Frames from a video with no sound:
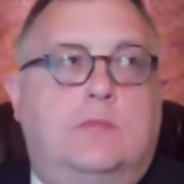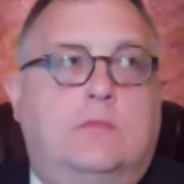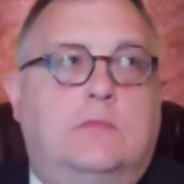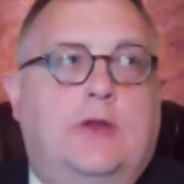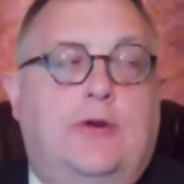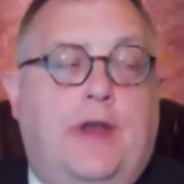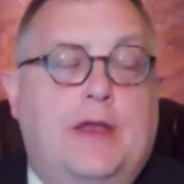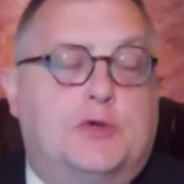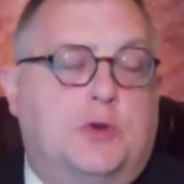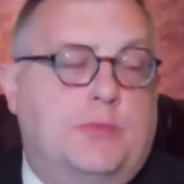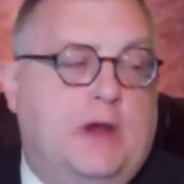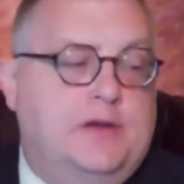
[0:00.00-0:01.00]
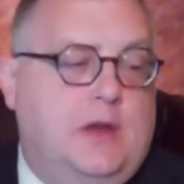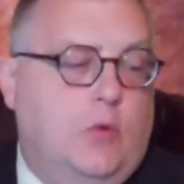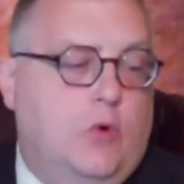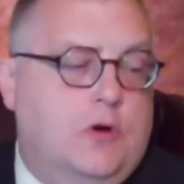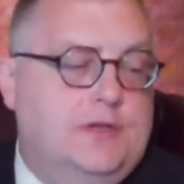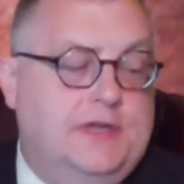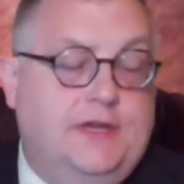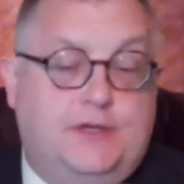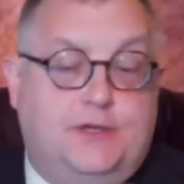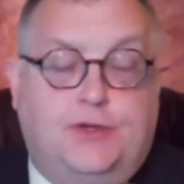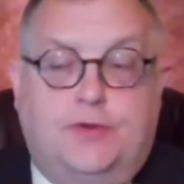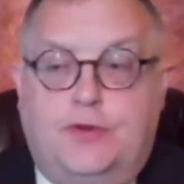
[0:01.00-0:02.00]
International Maritime
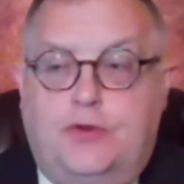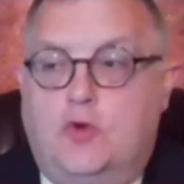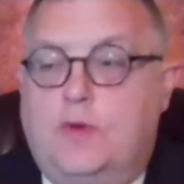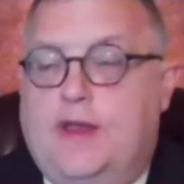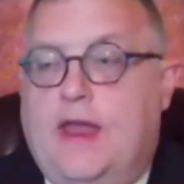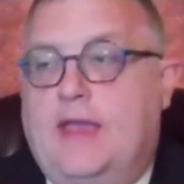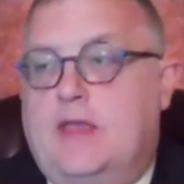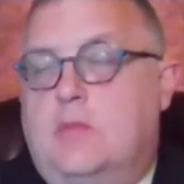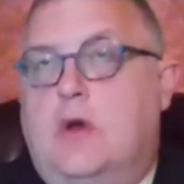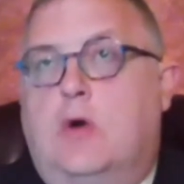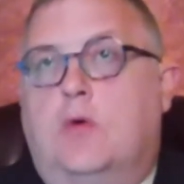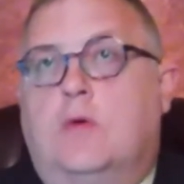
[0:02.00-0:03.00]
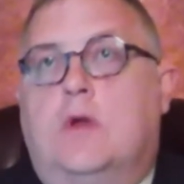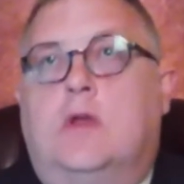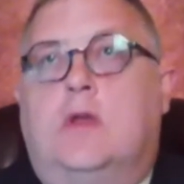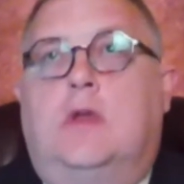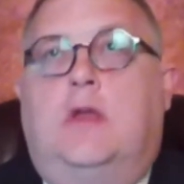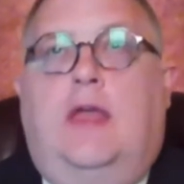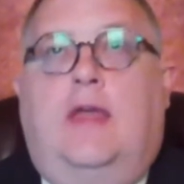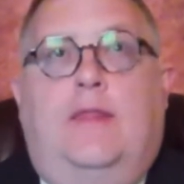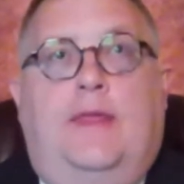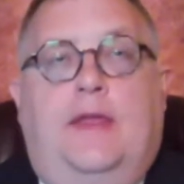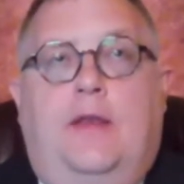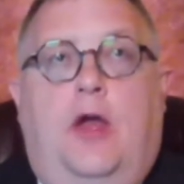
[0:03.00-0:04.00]
Organization, so the UNIMO. And
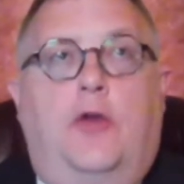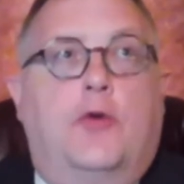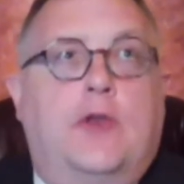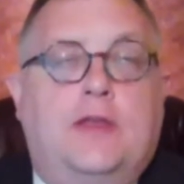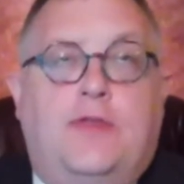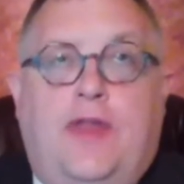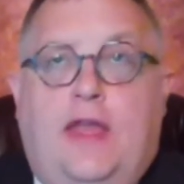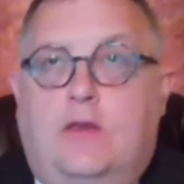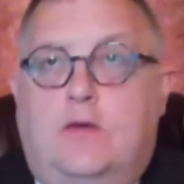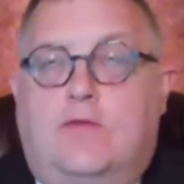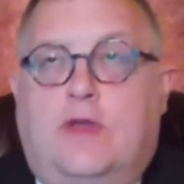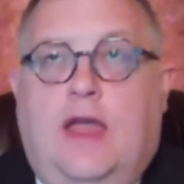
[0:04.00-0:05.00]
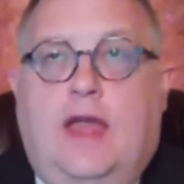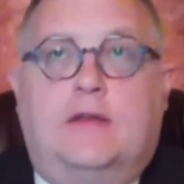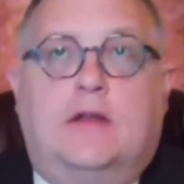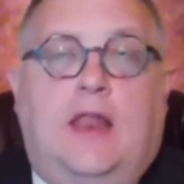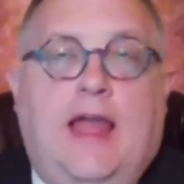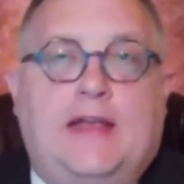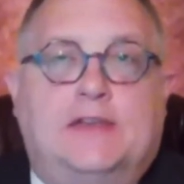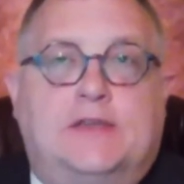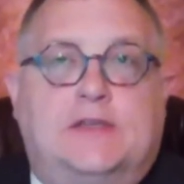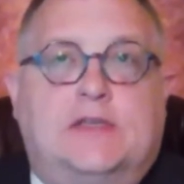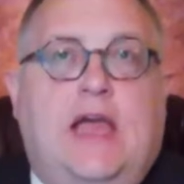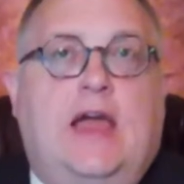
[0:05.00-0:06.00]
then underneath that, you've got class
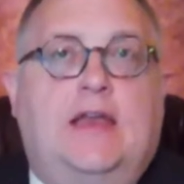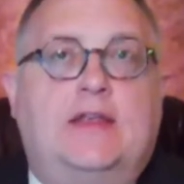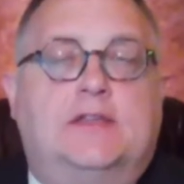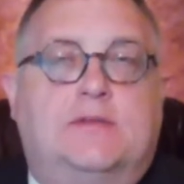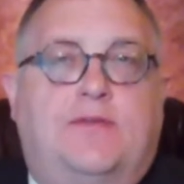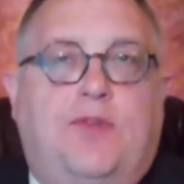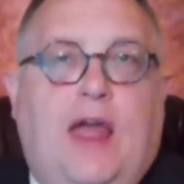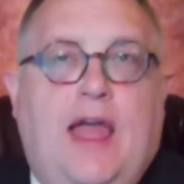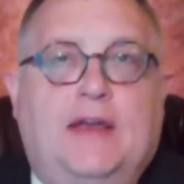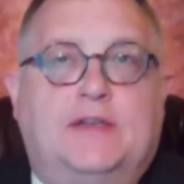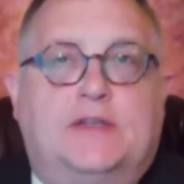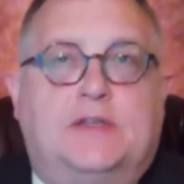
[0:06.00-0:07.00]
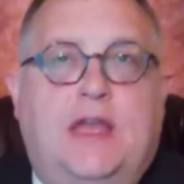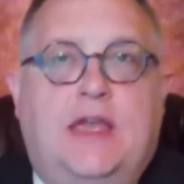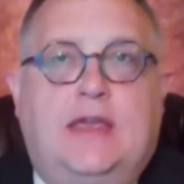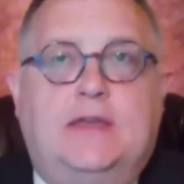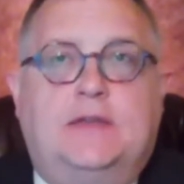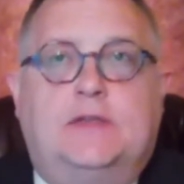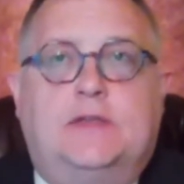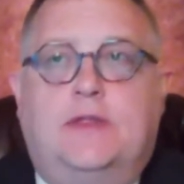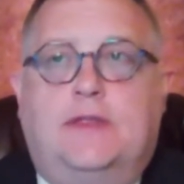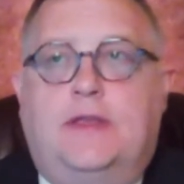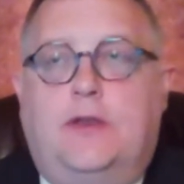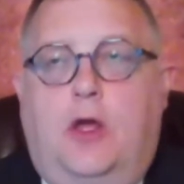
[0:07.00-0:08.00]
societies and flag states, and
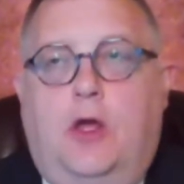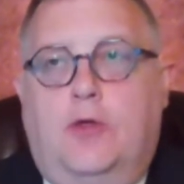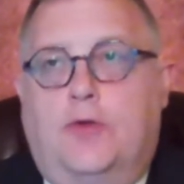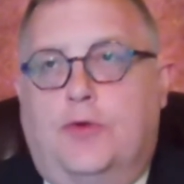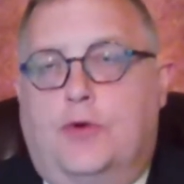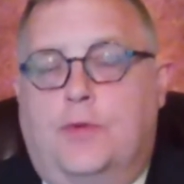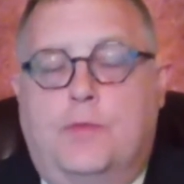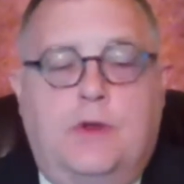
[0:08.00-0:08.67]
then other,